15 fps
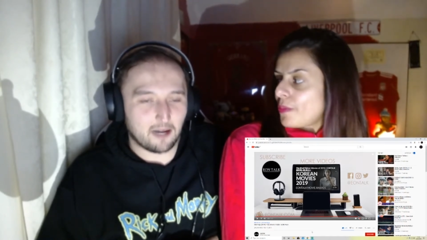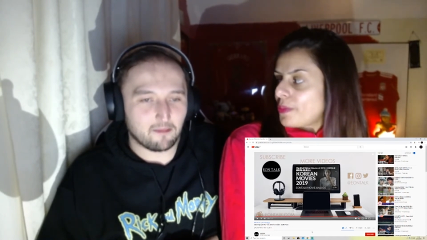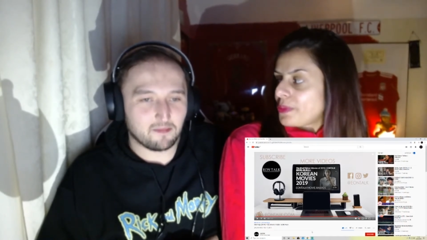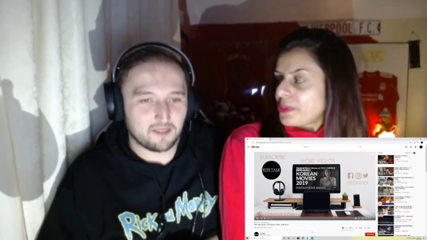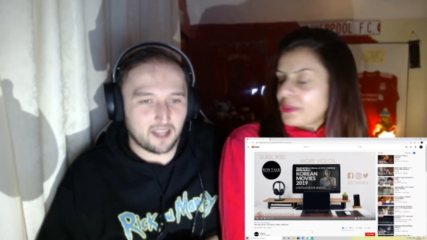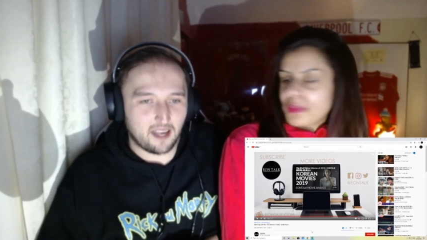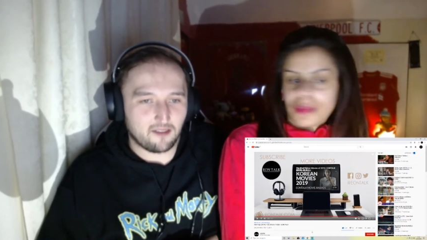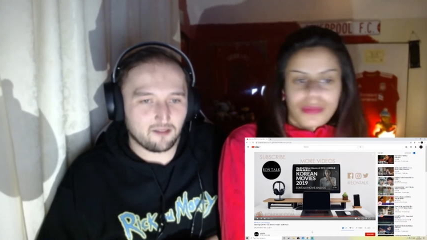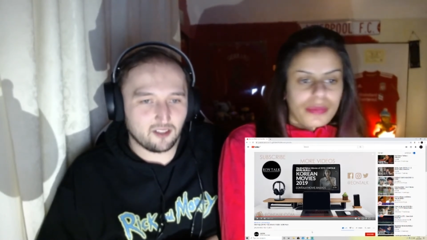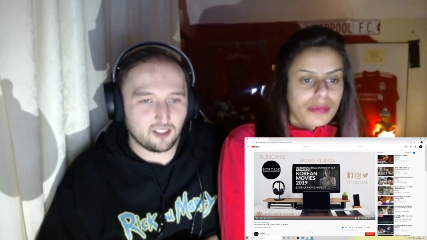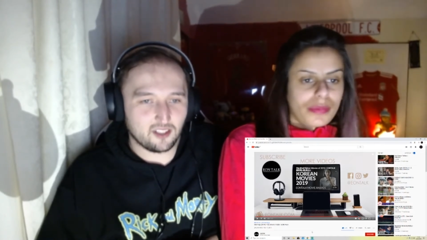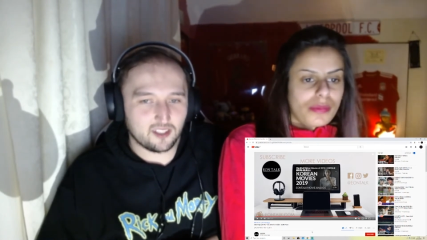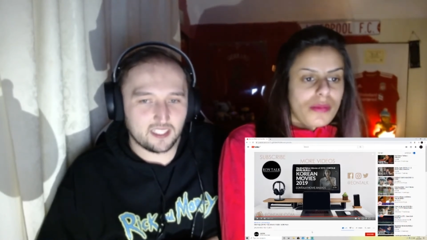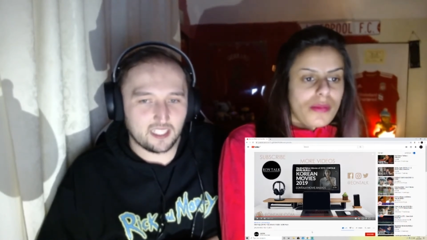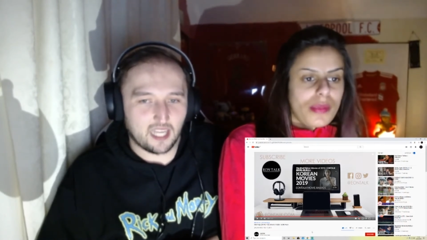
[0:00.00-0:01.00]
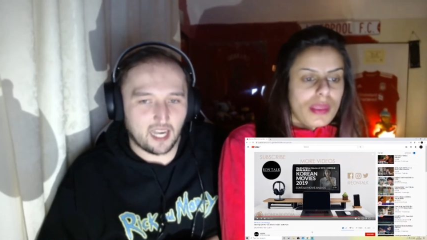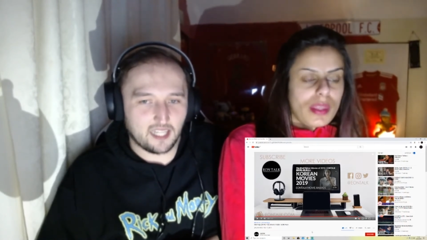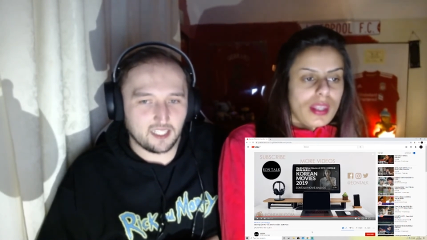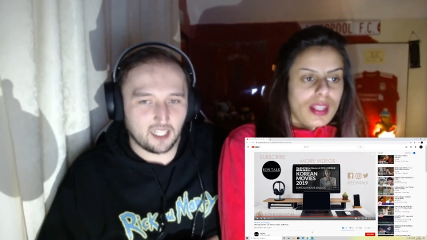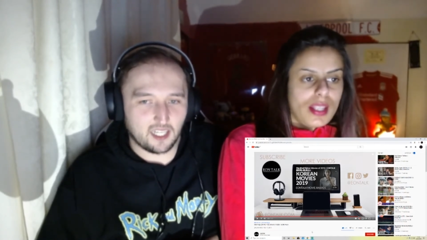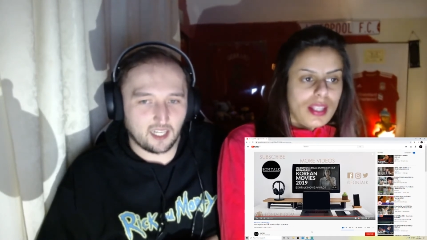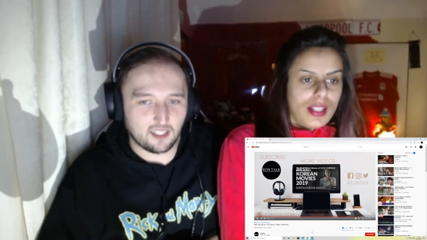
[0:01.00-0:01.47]
Speaker 1: definitely. And
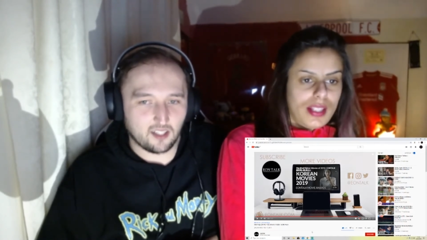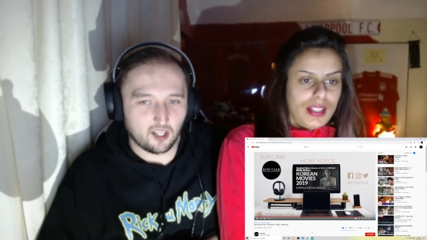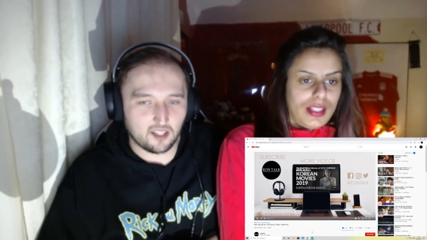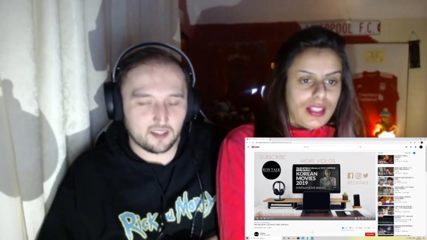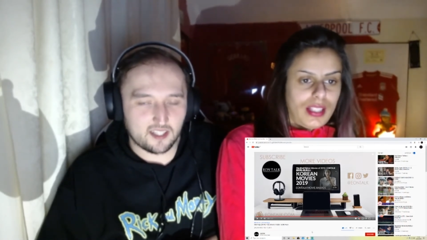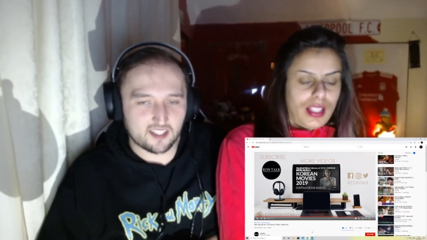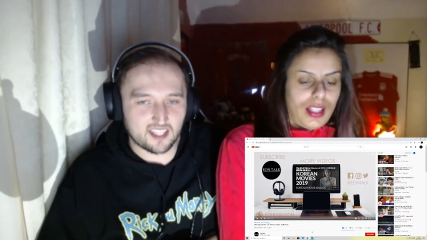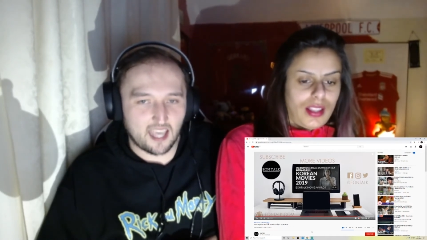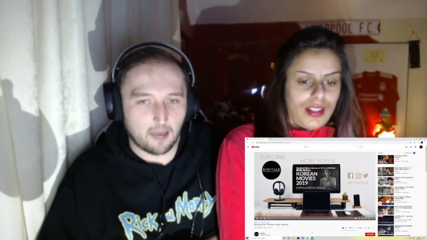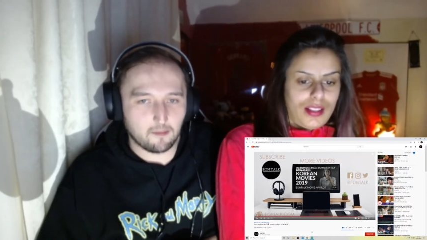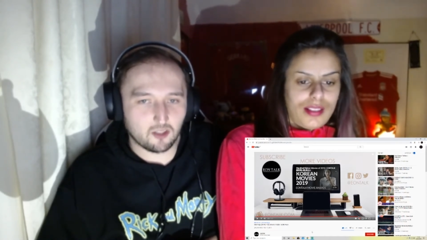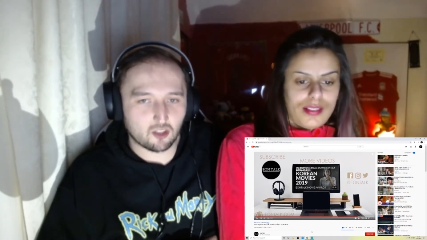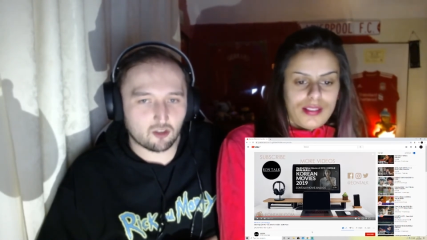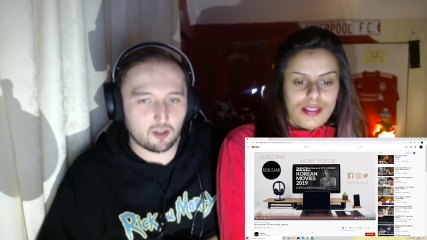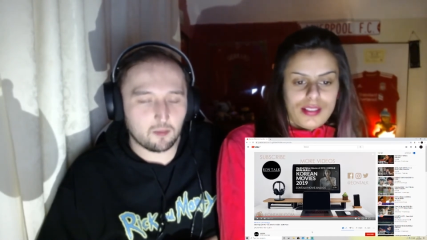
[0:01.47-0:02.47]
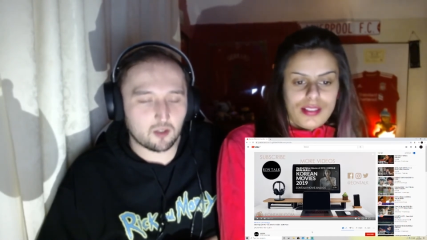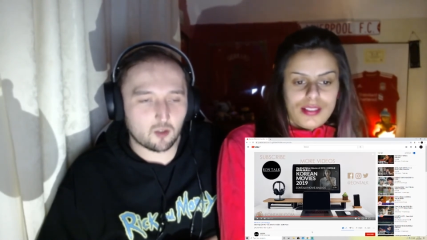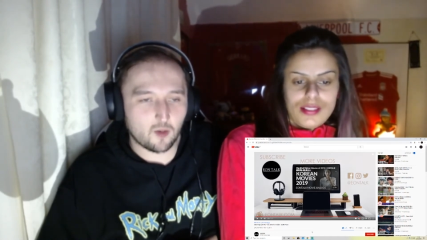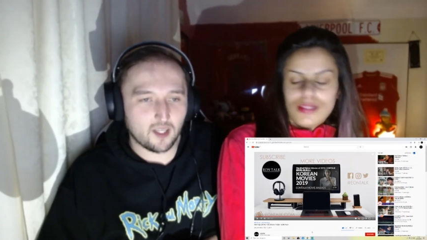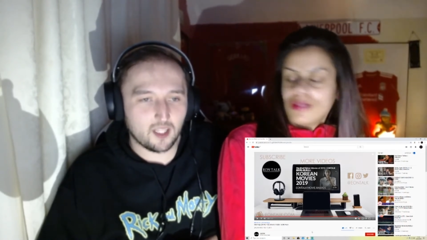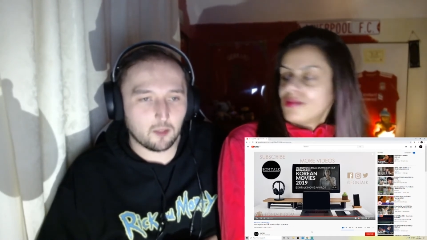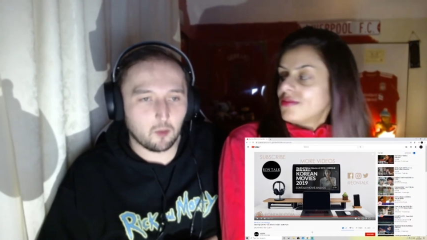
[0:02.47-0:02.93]
and like there's chemistry between
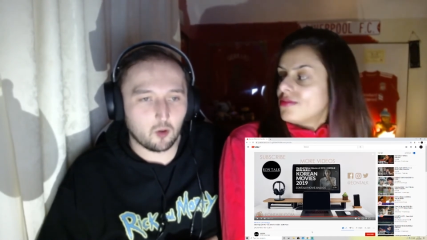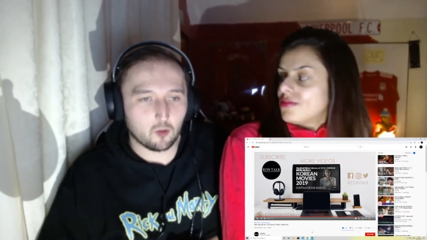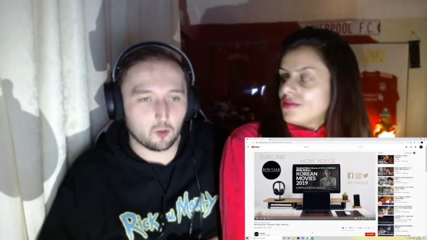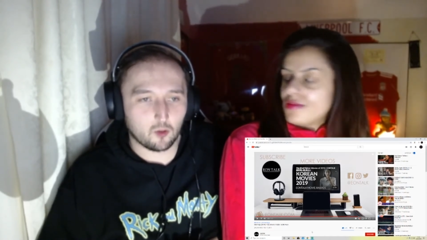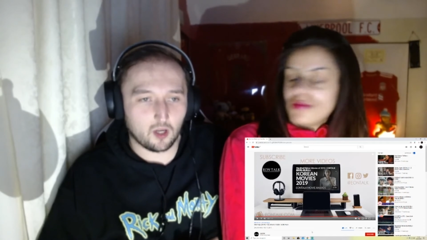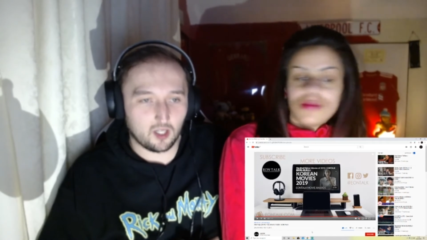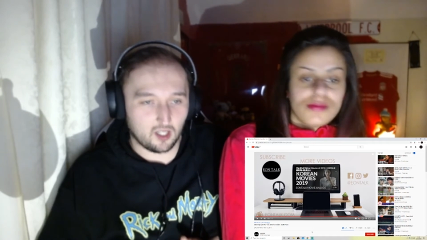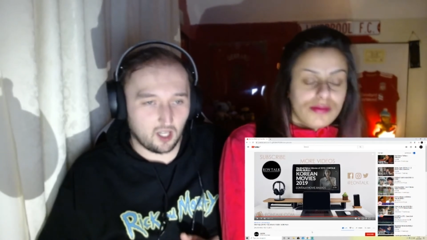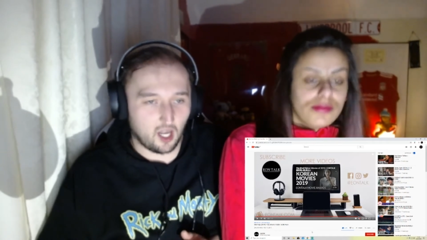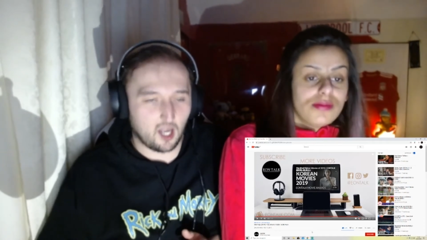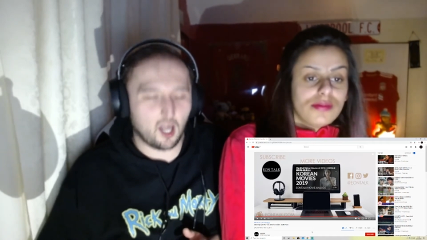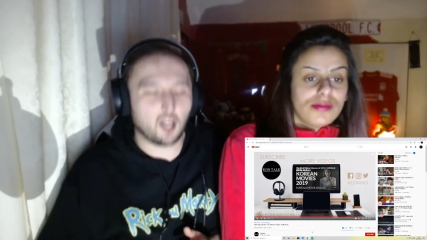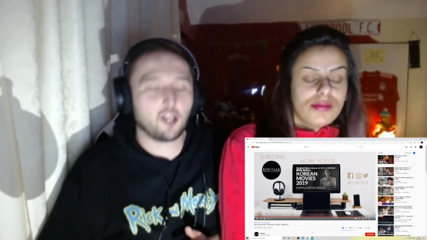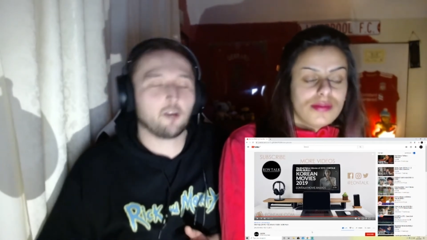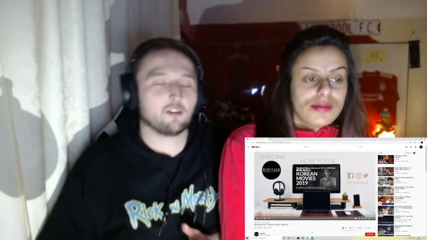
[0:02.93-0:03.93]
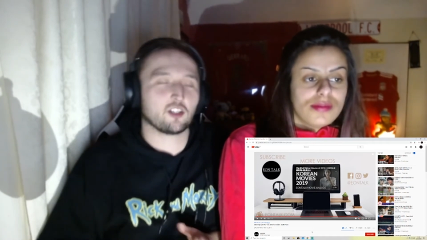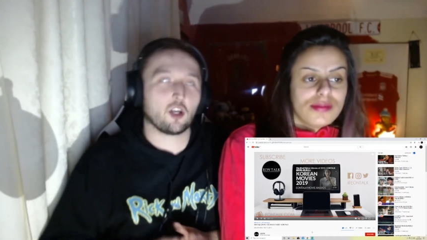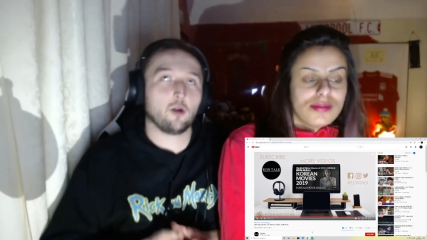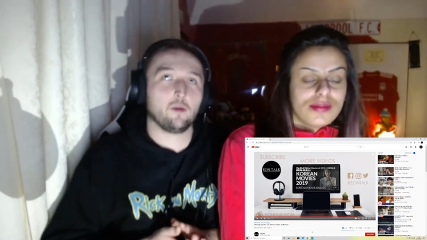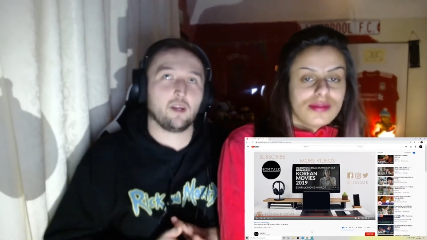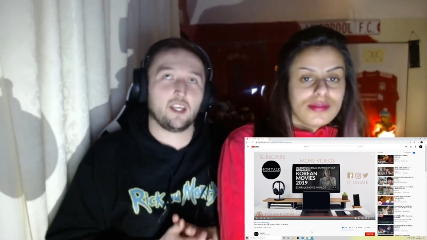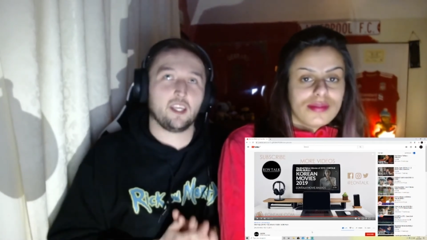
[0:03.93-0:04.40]
them all. Mm. I, mm-hmm. I, know it's
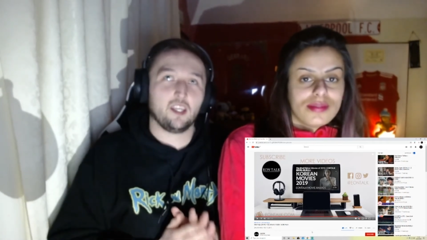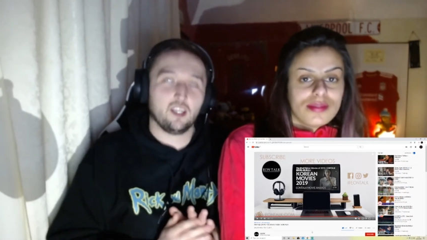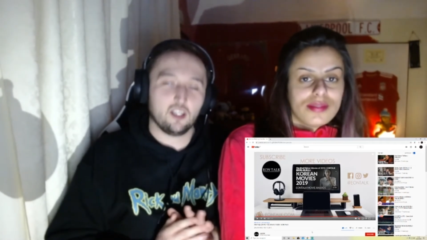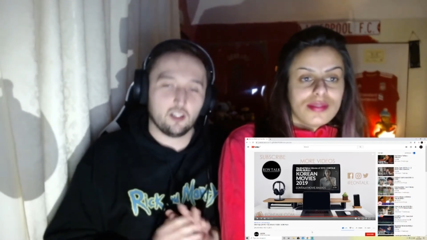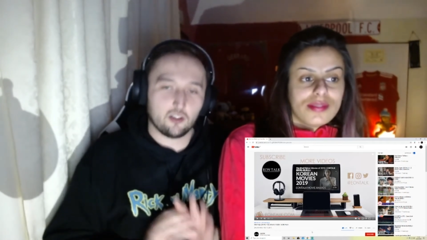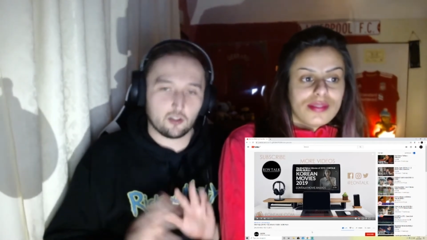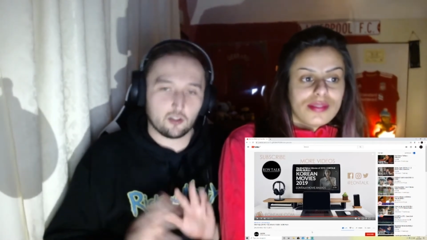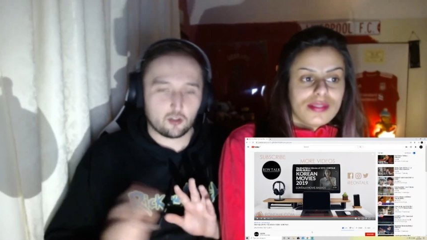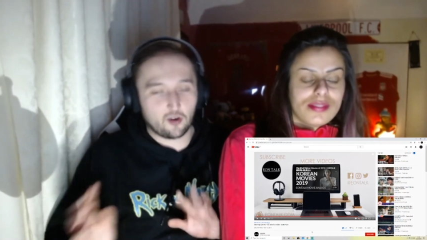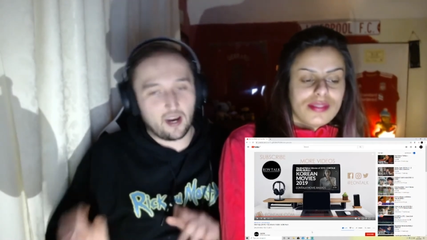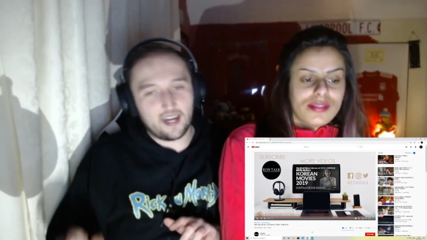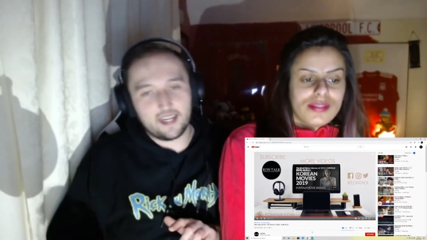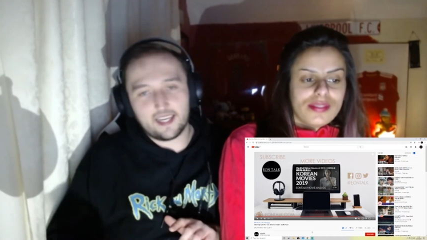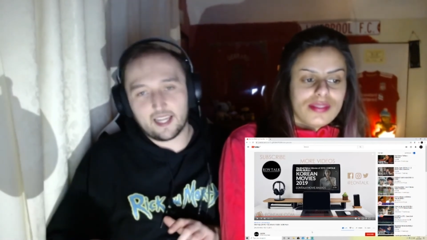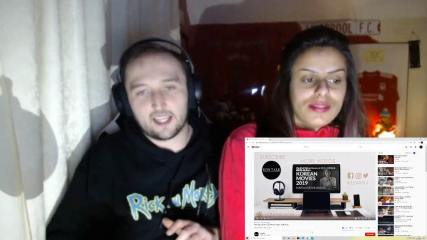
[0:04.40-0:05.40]
only the trailer,